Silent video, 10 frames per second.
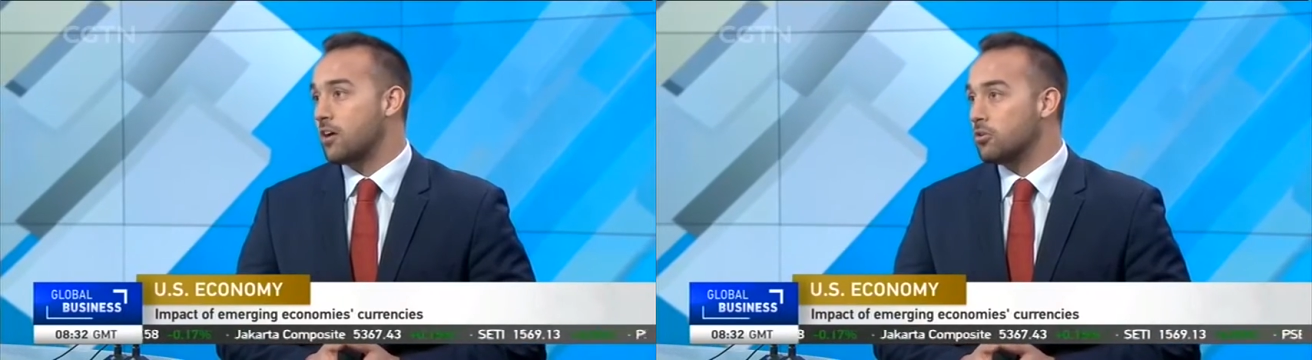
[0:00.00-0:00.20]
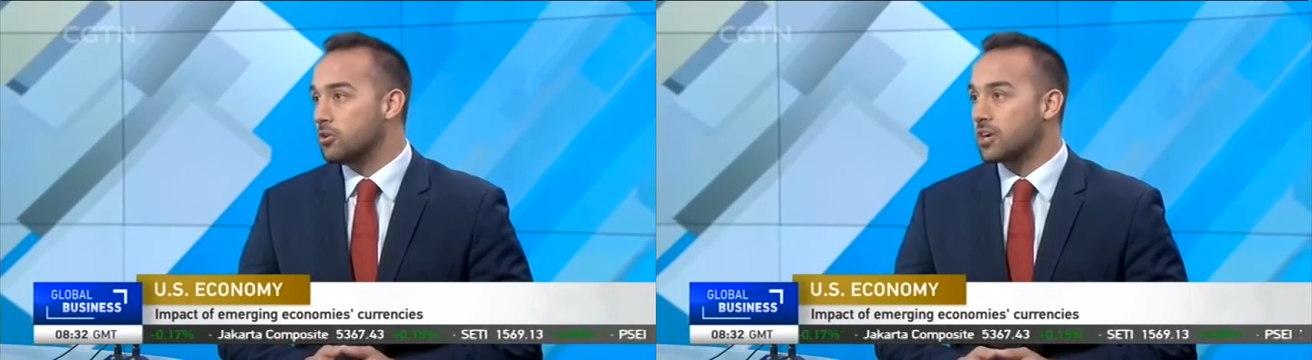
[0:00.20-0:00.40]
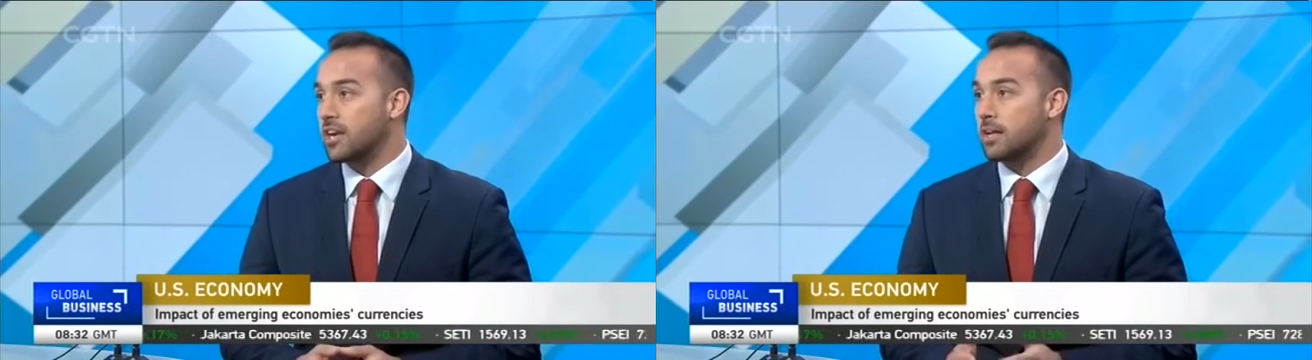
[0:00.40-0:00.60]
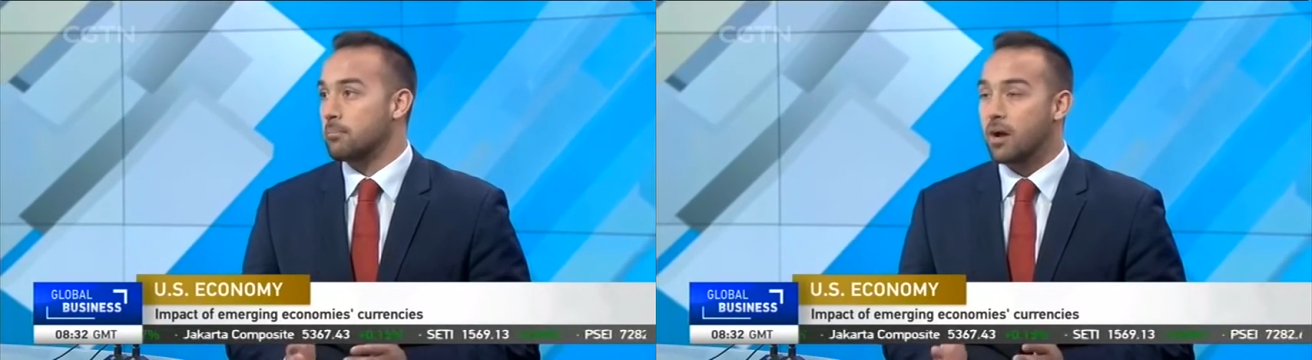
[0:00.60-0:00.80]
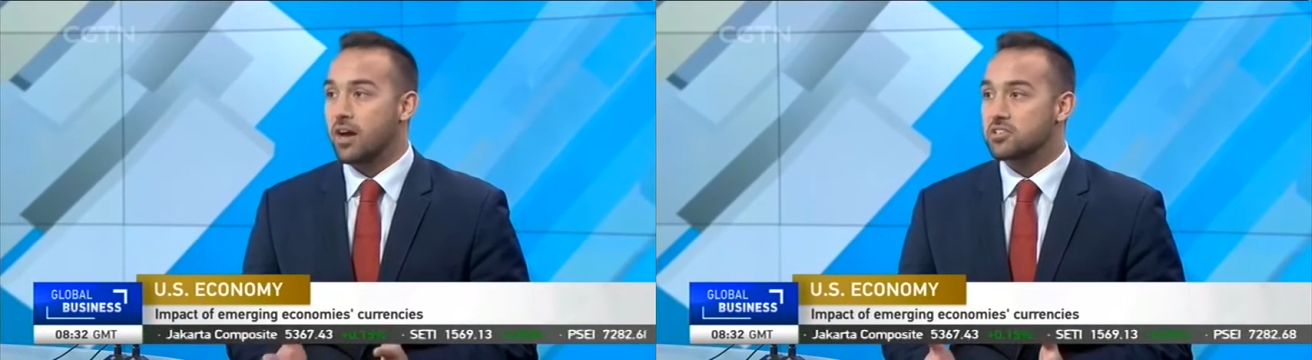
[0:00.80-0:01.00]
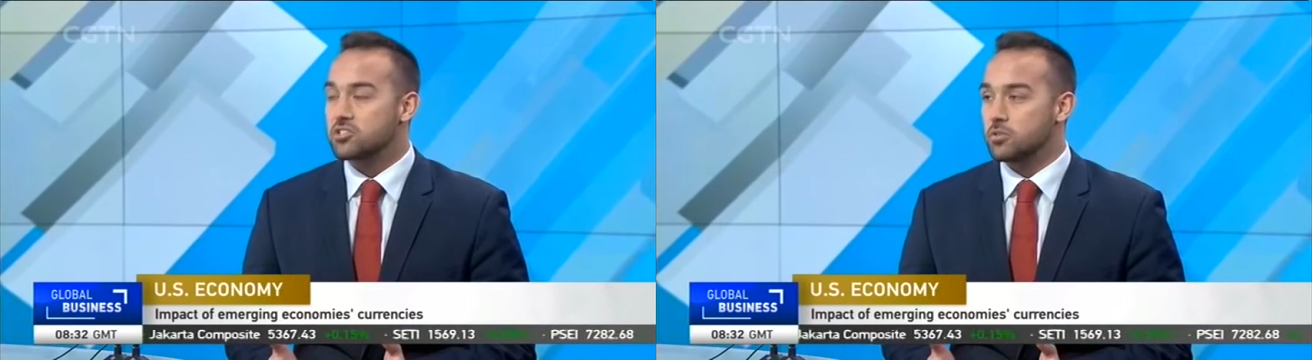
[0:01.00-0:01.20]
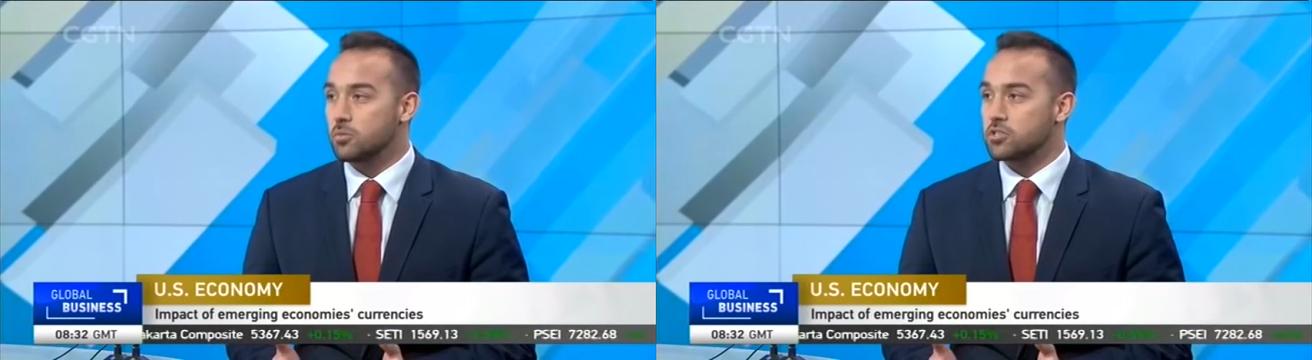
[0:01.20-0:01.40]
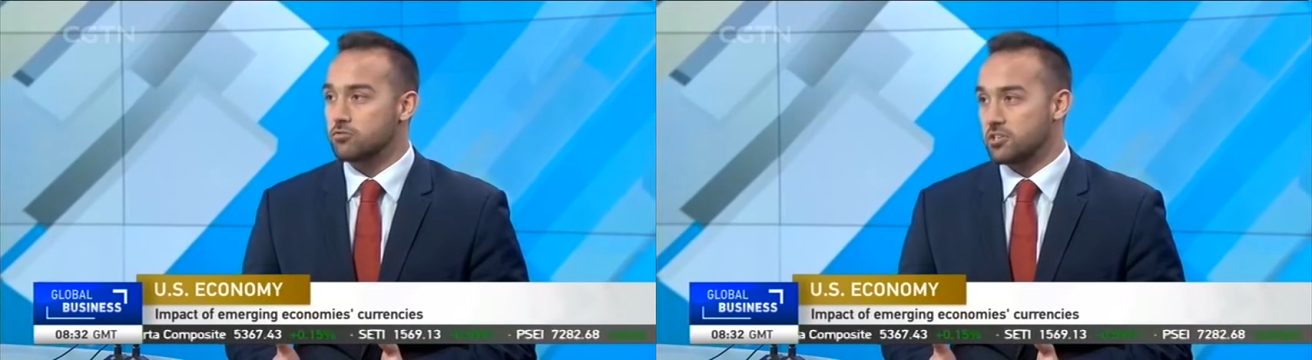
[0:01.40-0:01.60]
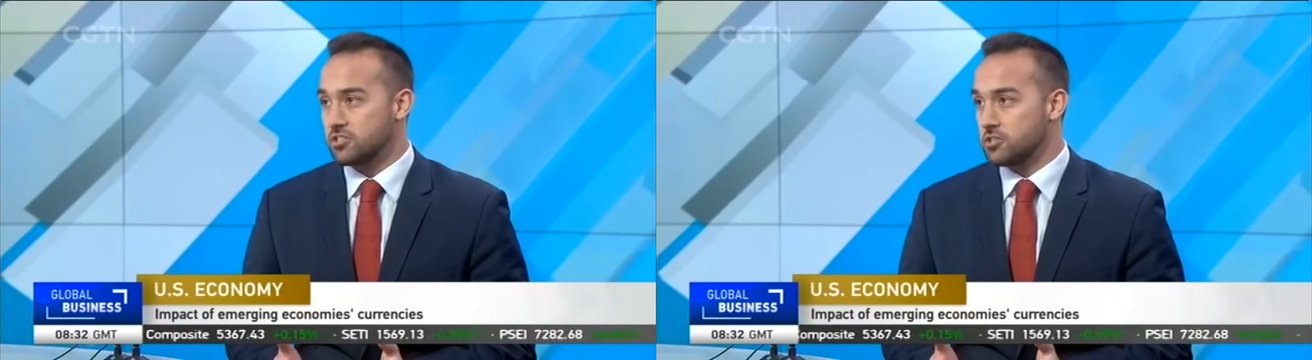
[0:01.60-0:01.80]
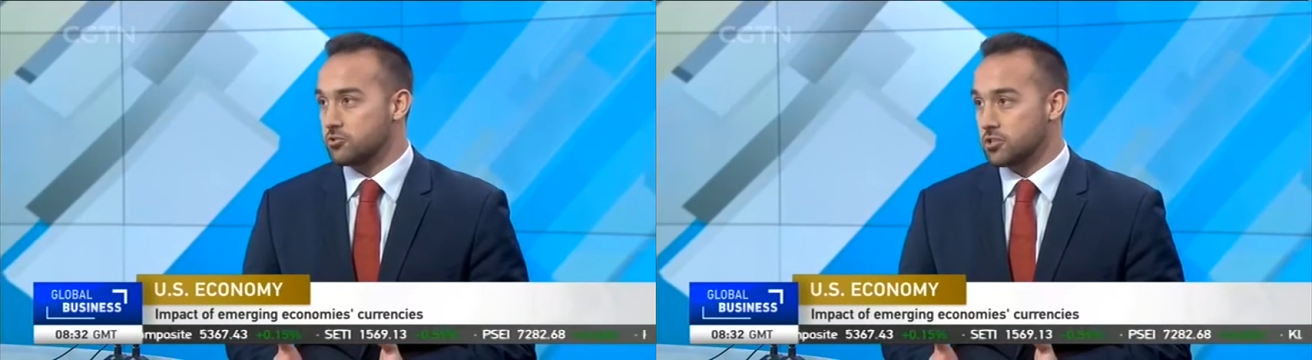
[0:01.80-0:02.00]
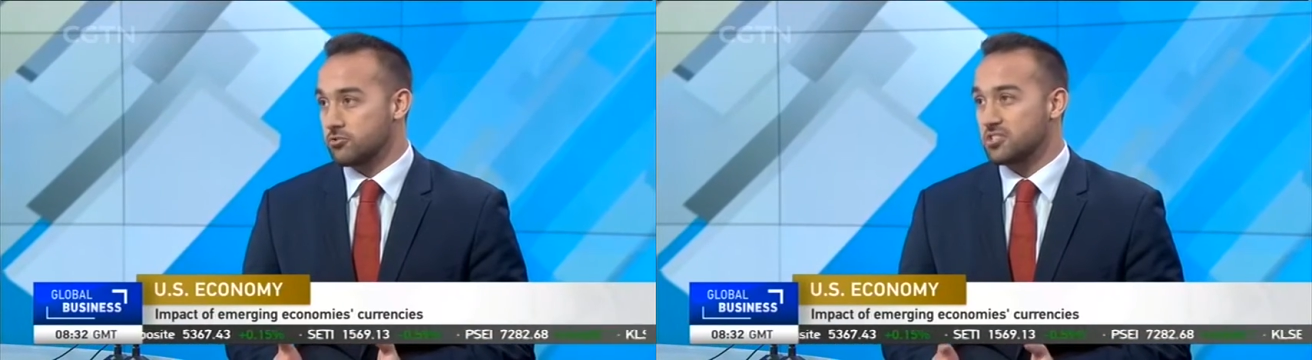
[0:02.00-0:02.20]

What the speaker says: outlook and a bias towards raising interest